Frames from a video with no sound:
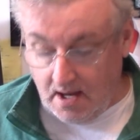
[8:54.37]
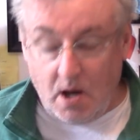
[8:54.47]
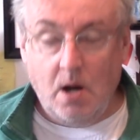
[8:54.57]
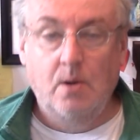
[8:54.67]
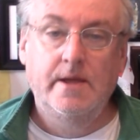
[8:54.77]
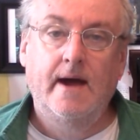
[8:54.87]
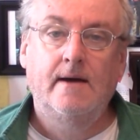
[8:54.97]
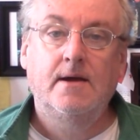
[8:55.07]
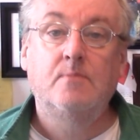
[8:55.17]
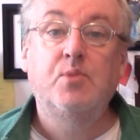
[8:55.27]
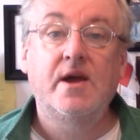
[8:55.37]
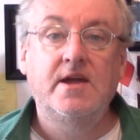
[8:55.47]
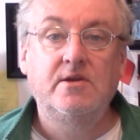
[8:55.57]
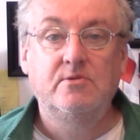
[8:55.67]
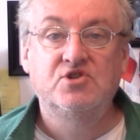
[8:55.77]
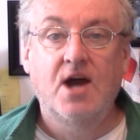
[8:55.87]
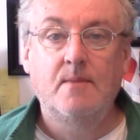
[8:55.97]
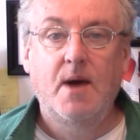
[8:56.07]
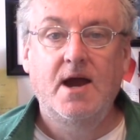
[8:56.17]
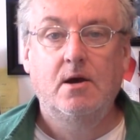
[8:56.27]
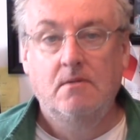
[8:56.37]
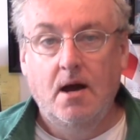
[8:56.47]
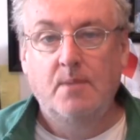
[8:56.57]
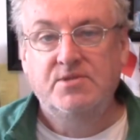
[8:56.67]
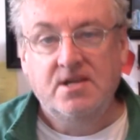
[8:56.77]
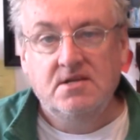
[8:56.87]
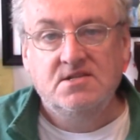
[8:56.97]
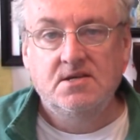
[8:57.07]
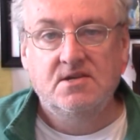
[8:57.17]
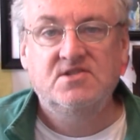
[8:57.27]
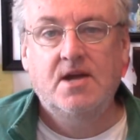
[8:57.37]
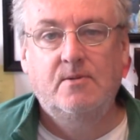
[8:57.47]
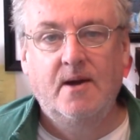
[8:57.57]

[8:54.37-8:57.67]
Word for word: Oh, yeah, and breaking news, John Meyer upped his state